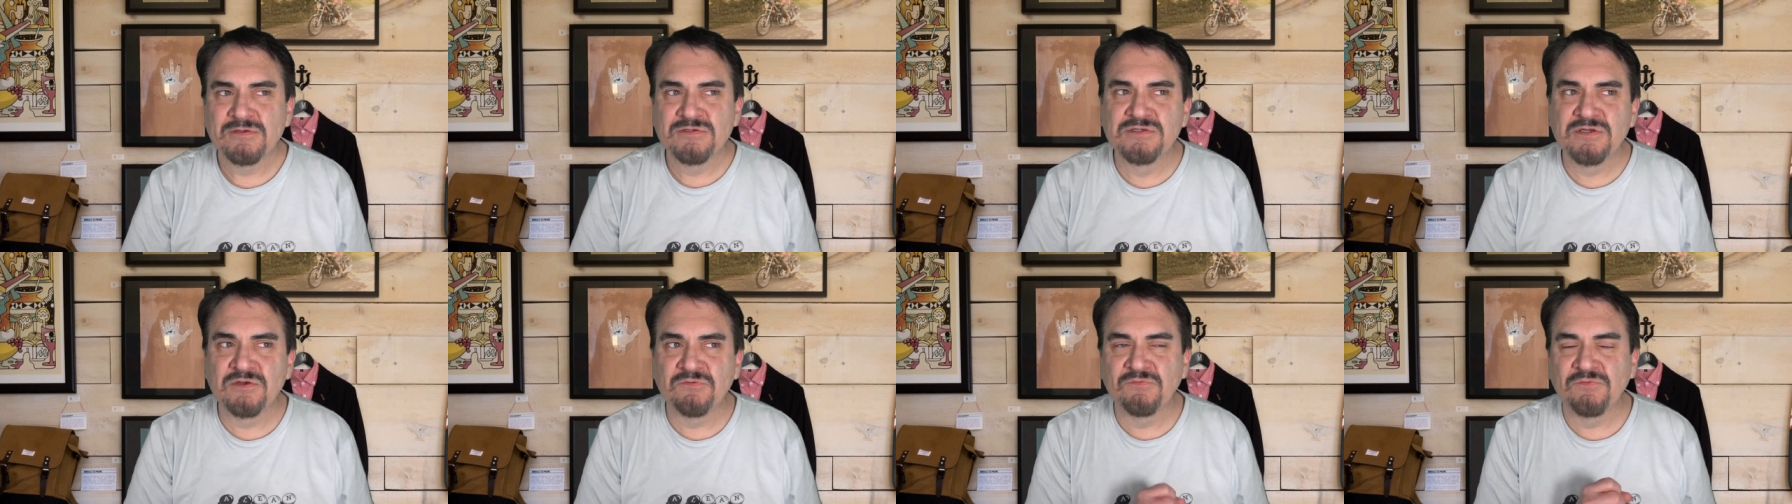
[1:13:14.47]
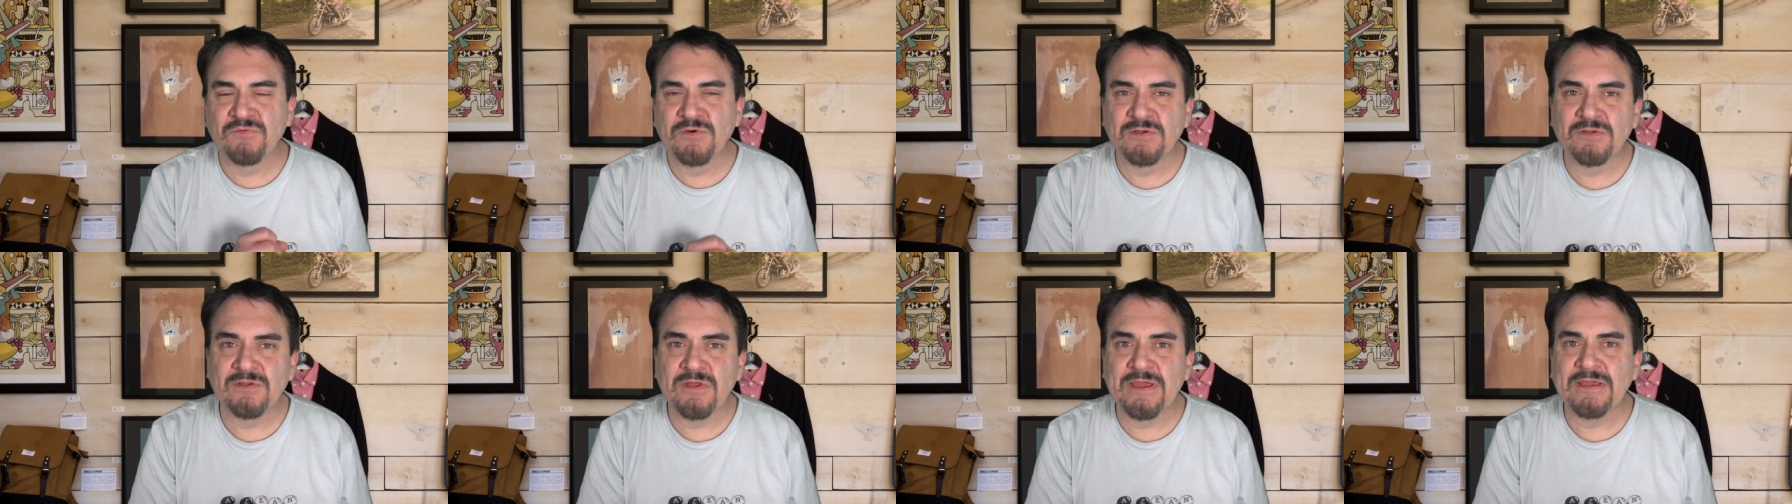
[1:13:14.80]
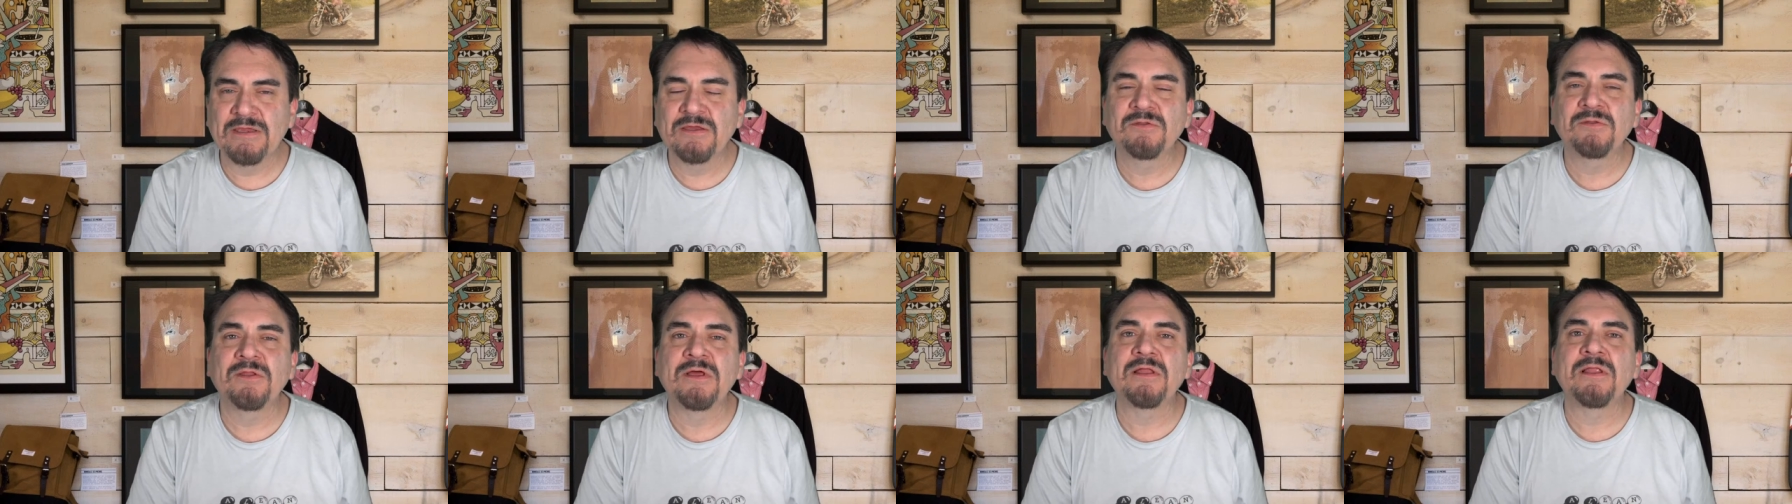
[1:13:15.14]
different,
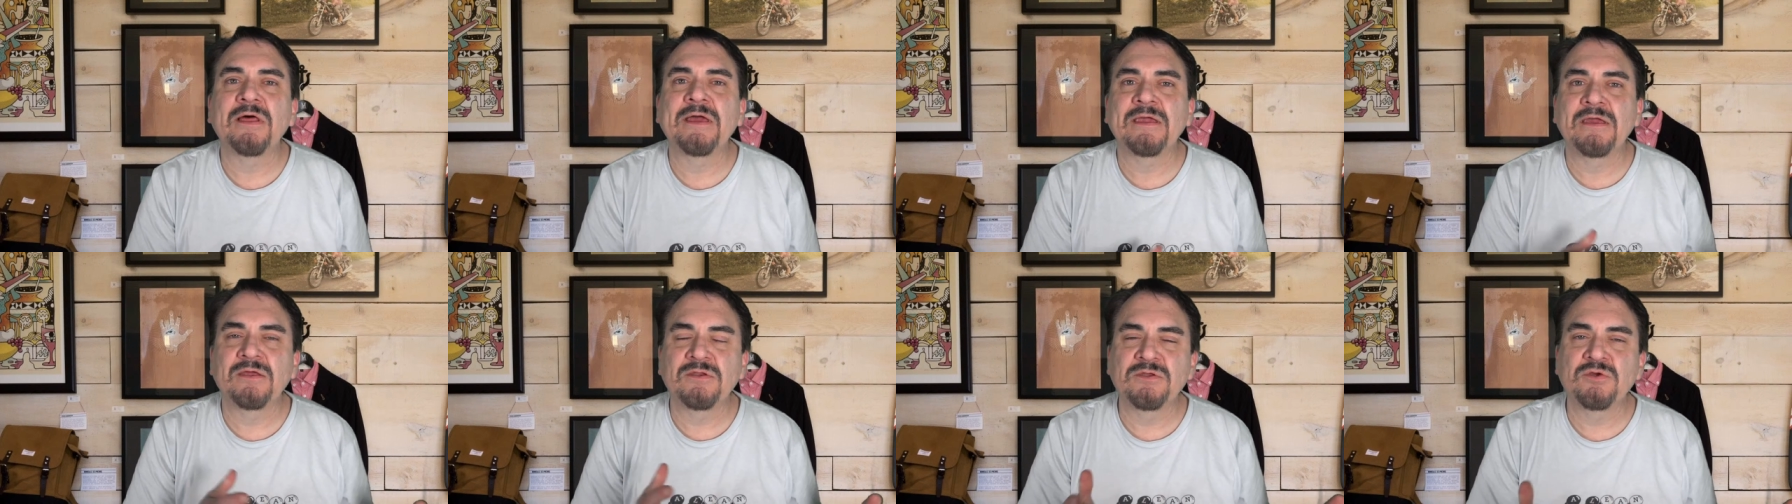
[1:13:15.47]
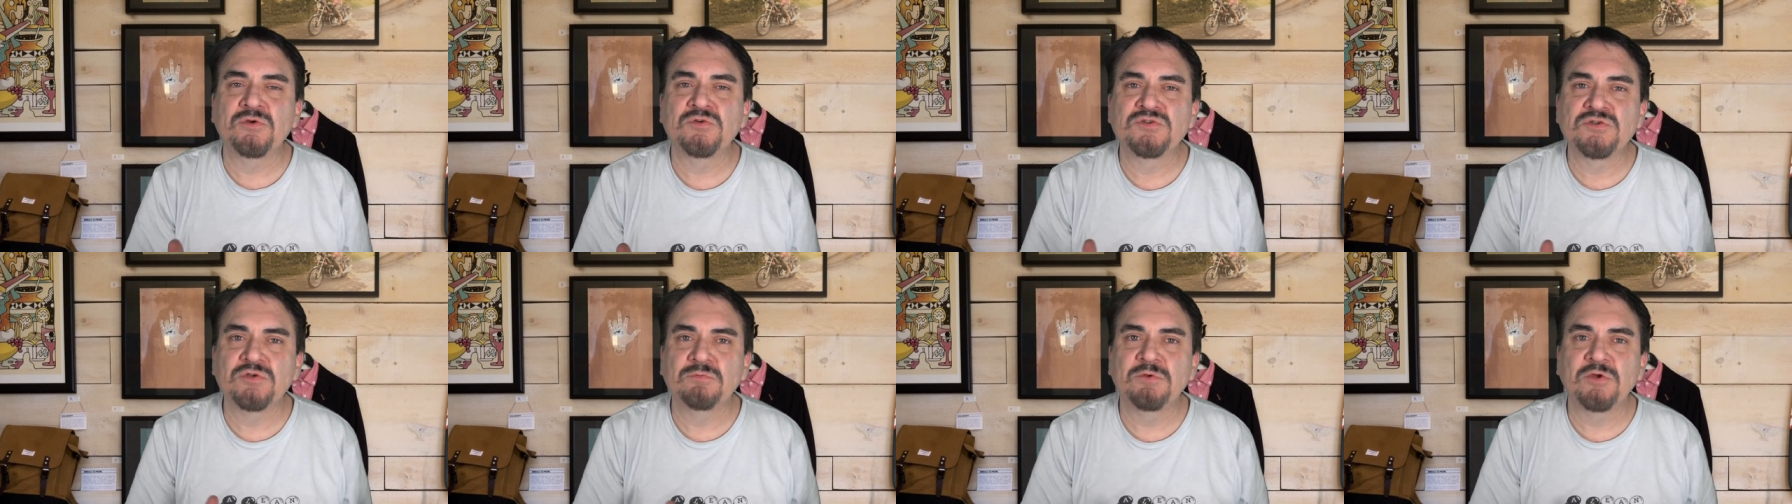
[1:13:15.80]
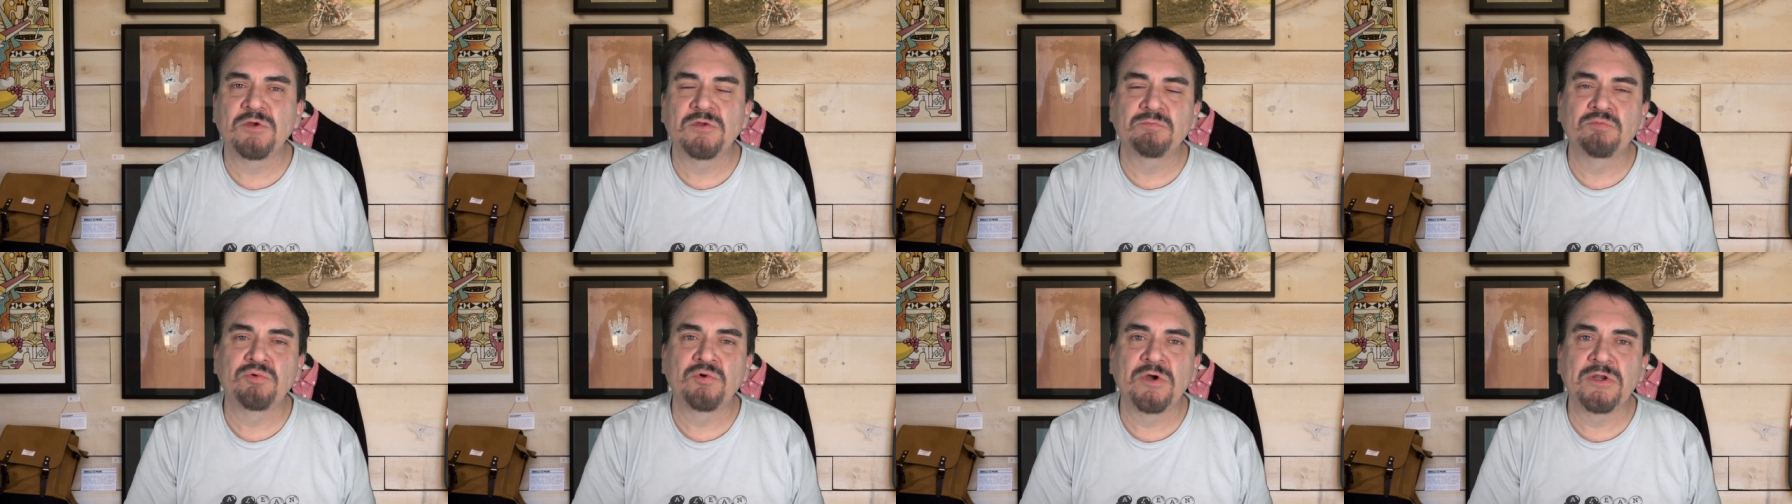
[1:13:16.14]
like in YouTube,
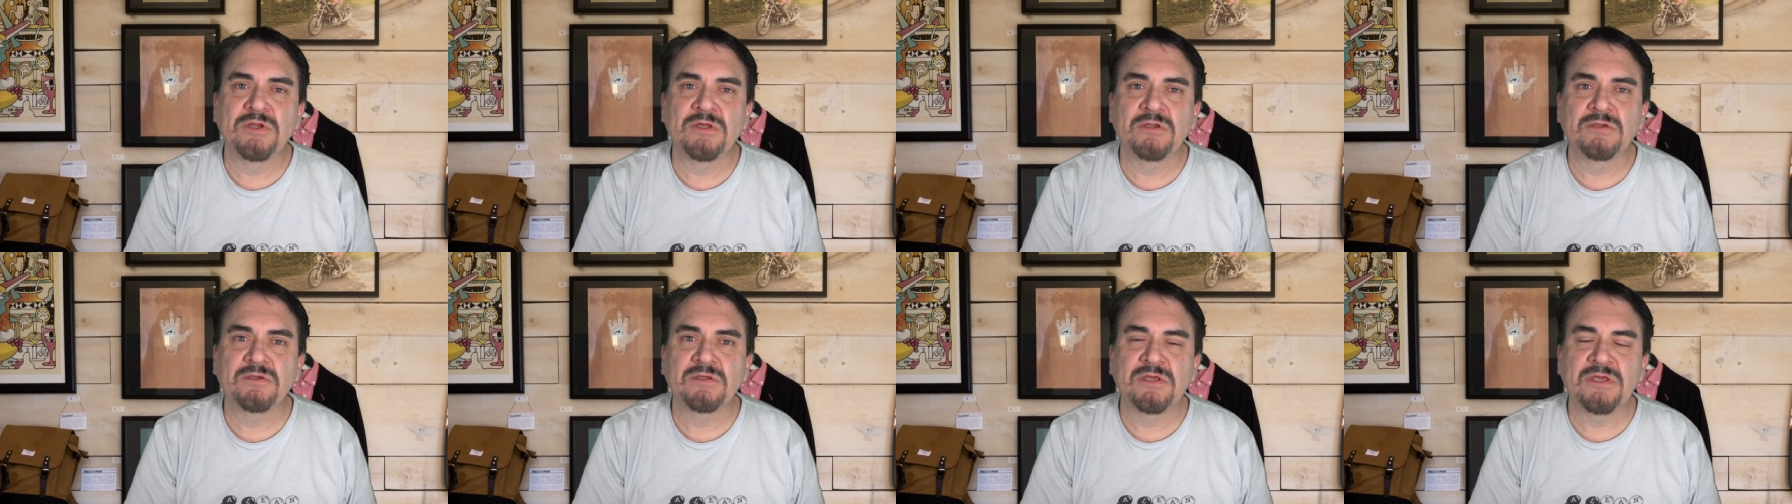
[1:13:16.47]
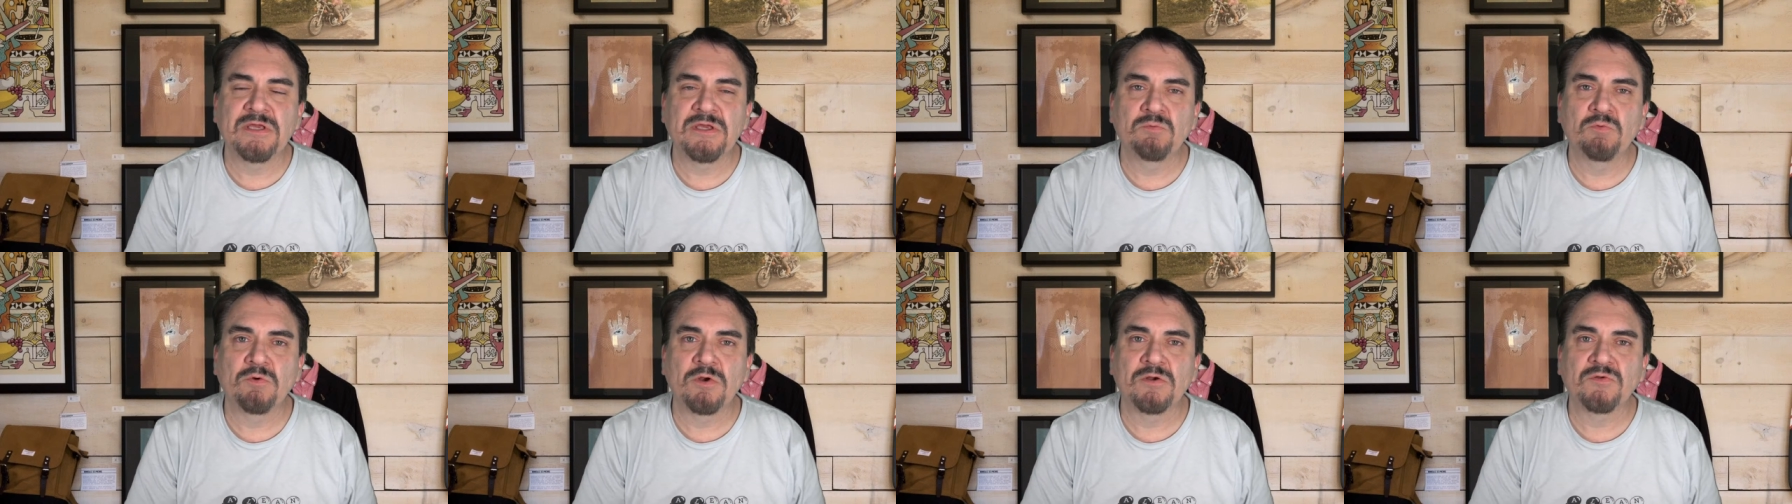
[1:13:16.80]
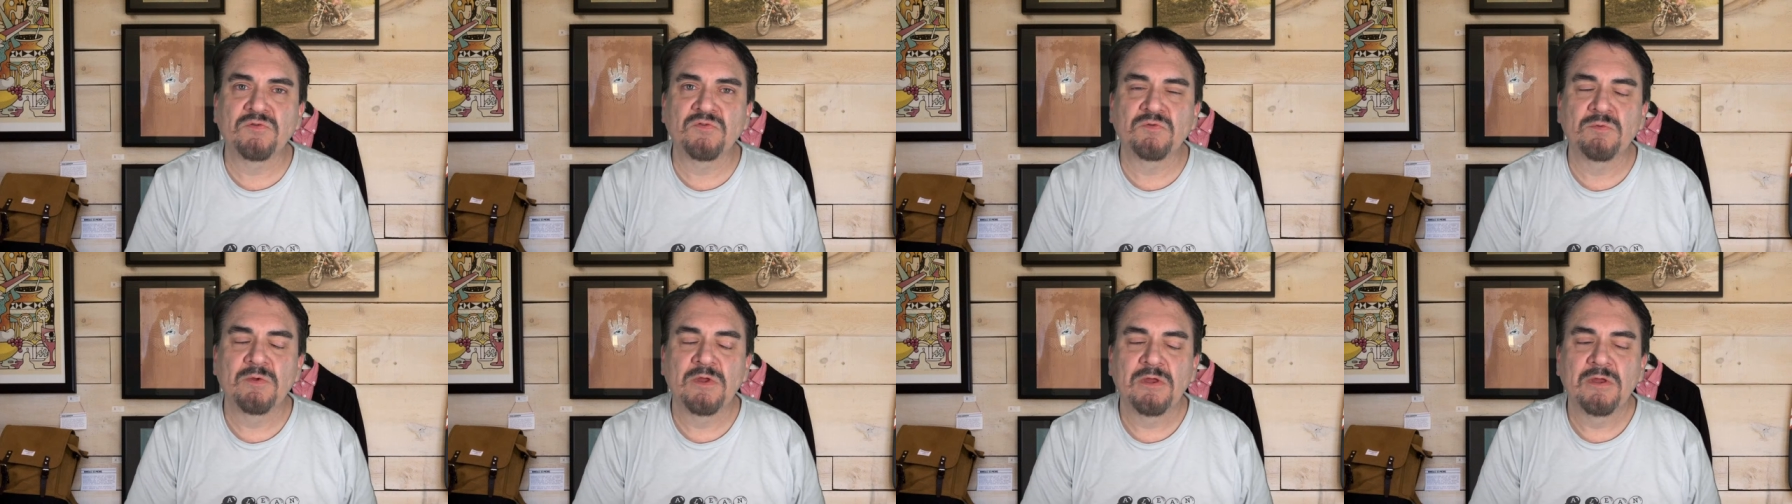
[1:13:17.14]
you can put in
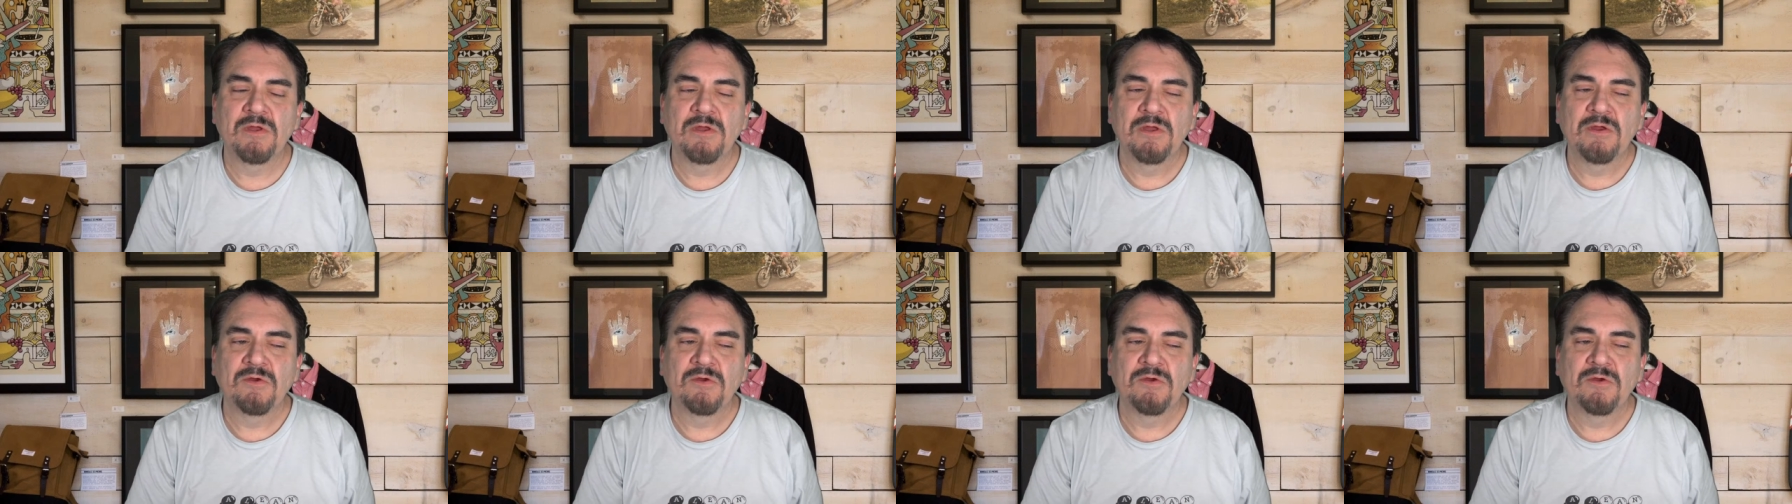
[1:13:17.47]
keywords